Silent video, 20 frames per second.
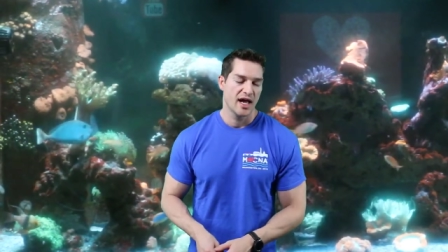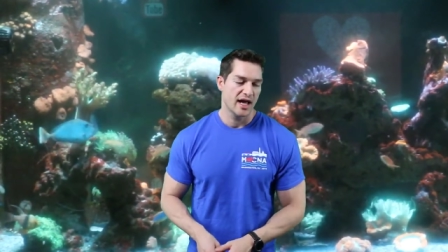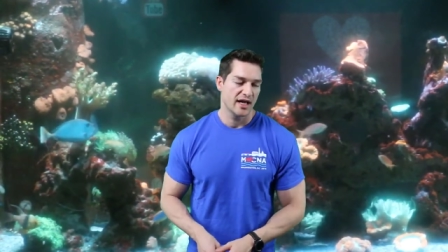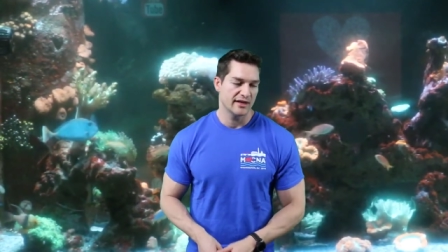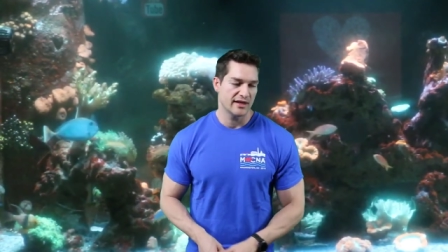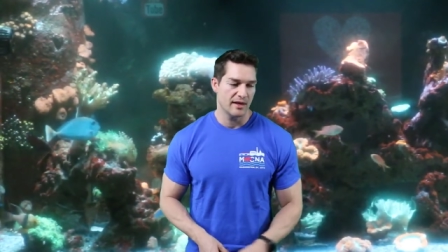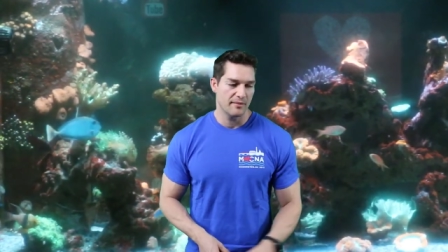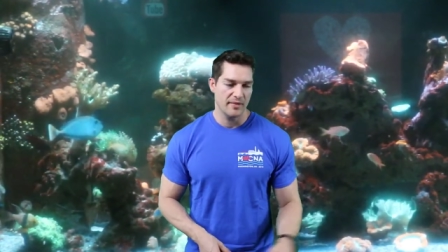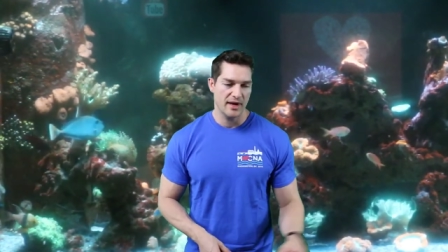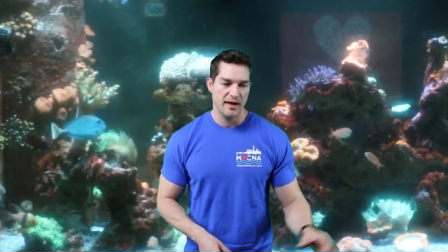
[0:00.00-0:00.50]

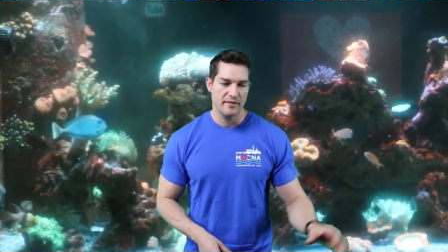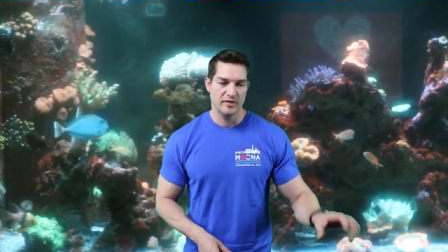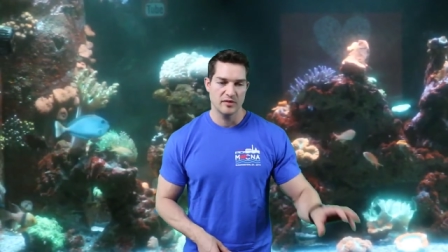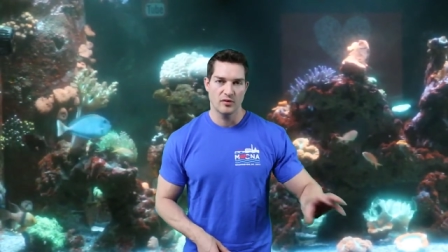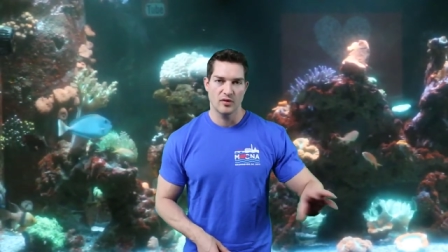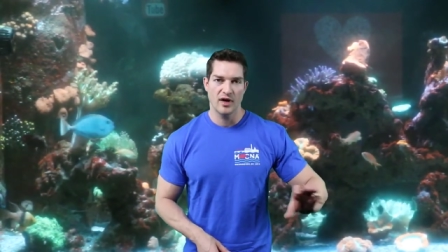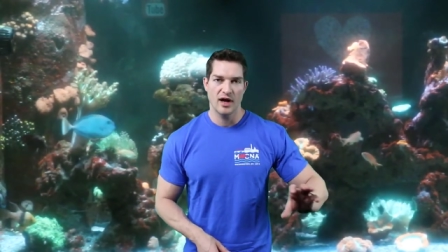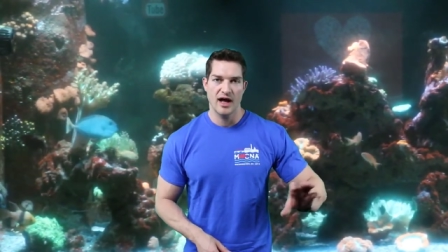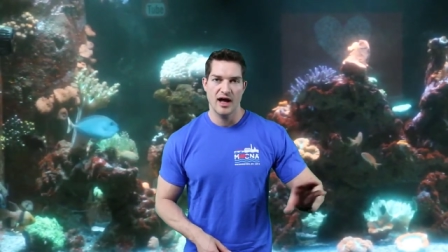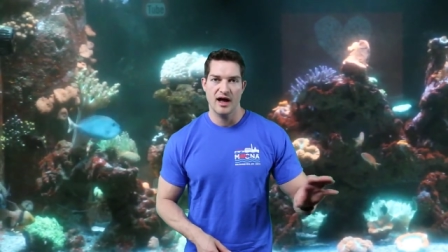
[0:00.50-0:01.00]
and then maybe
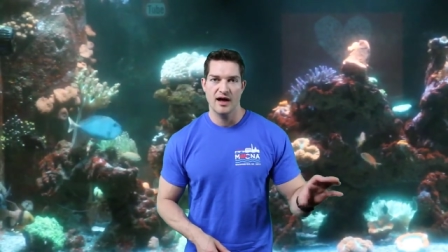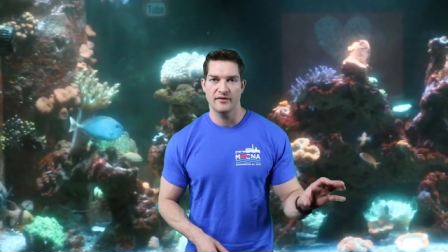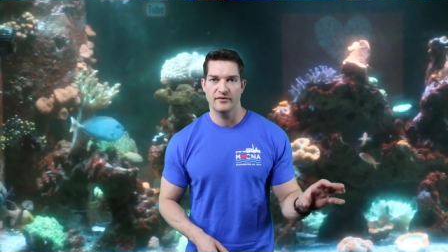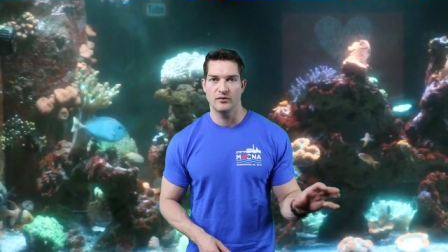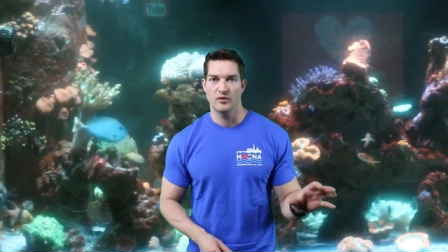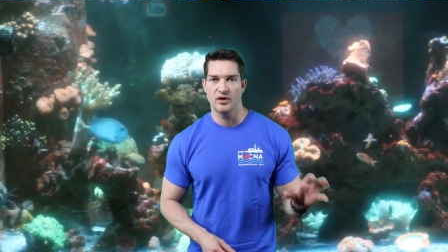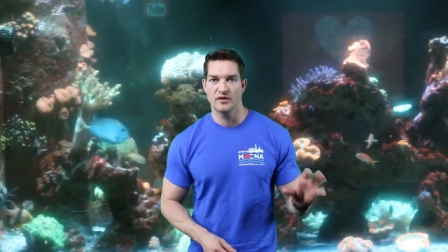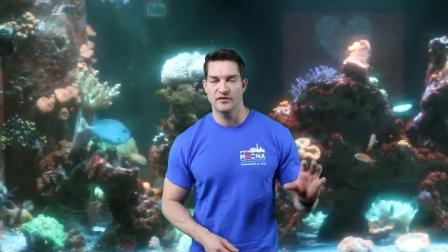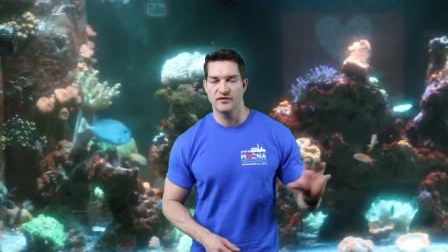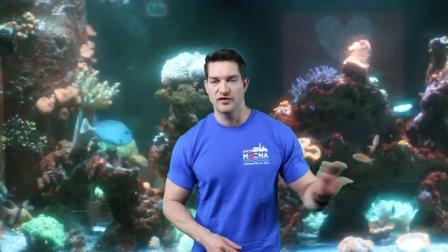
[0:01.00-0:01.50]
we'll have
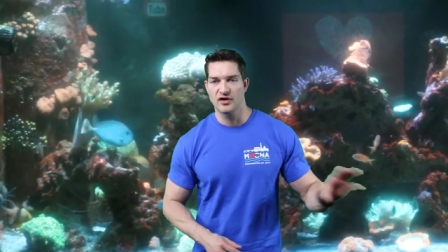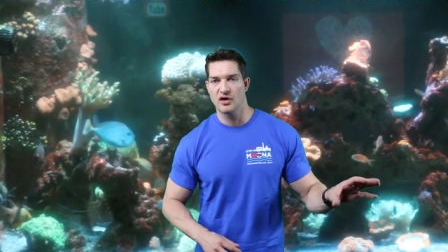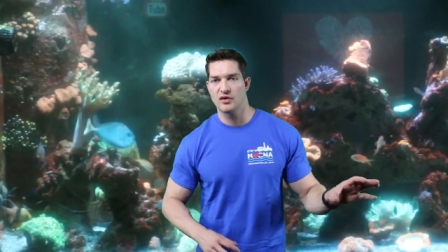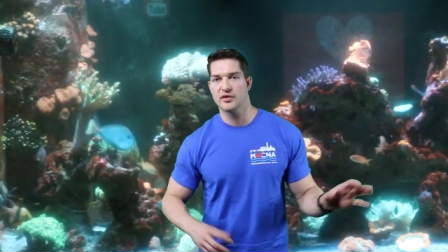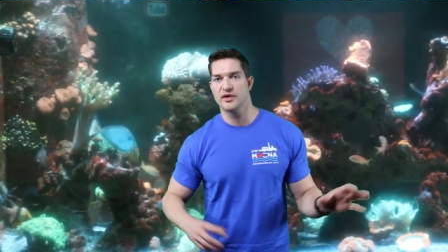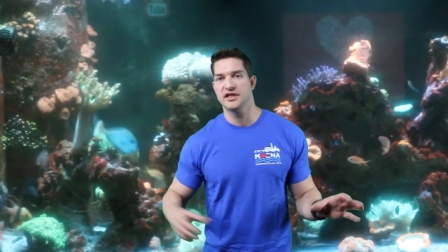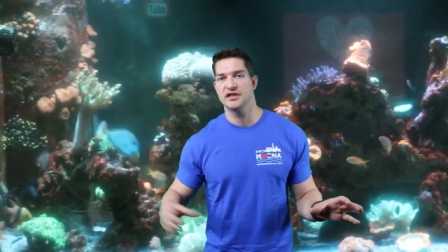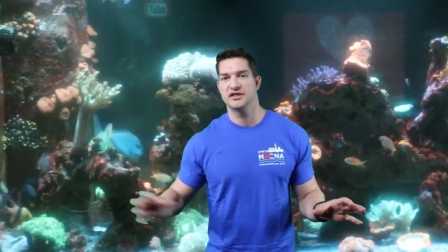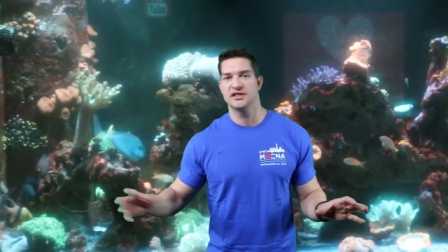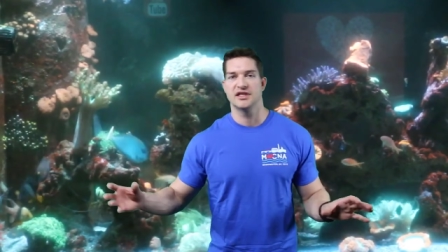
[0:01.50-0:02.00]
one flow
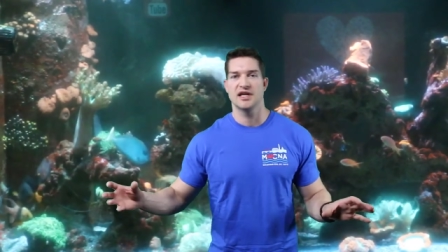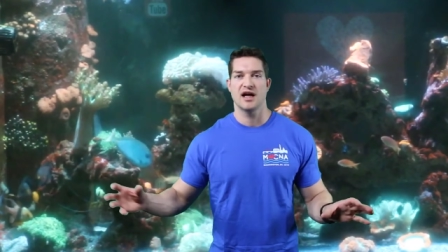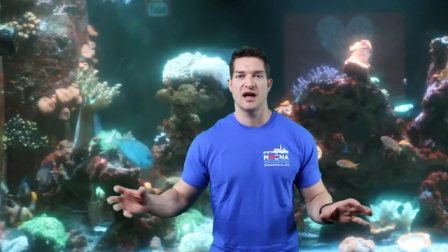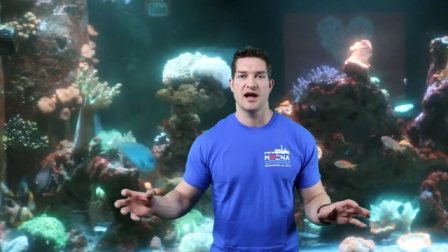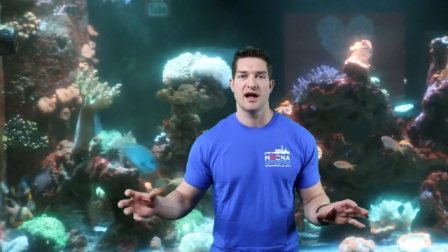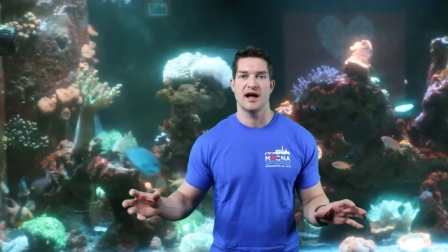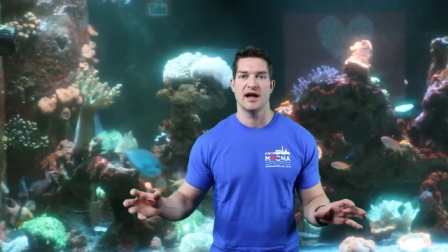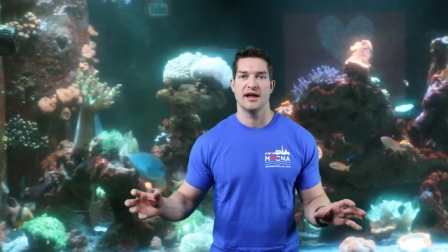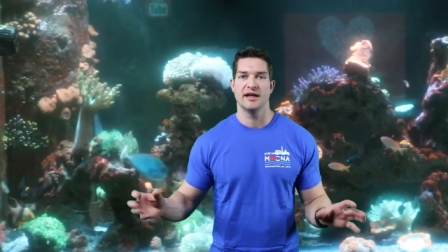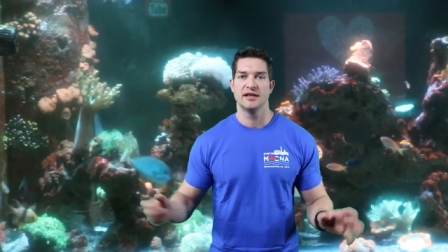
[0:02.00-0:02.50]
on each
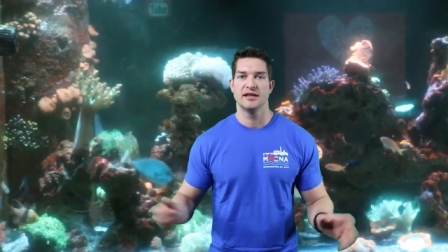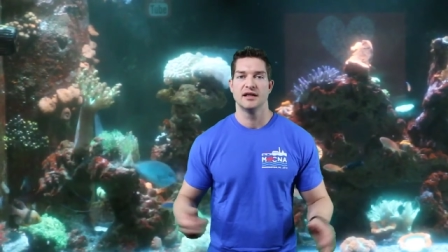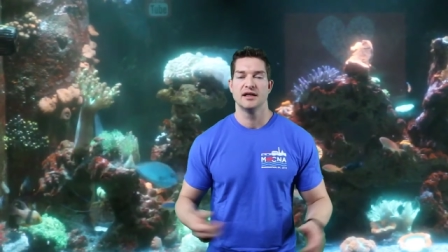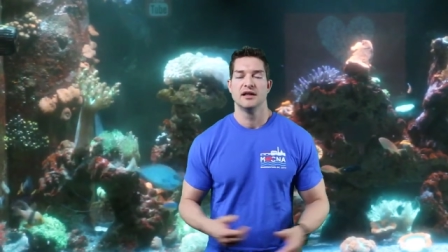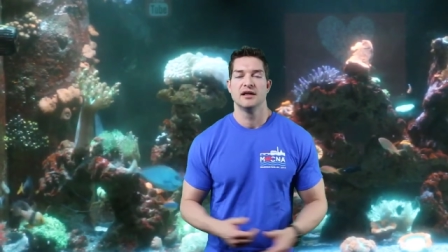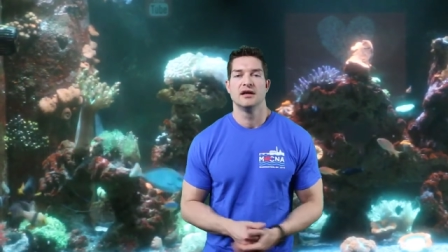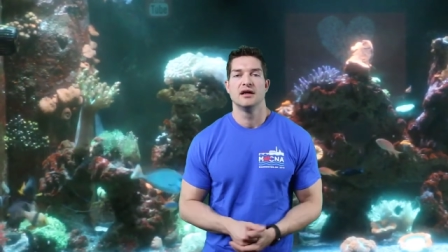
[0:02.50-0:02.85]
side,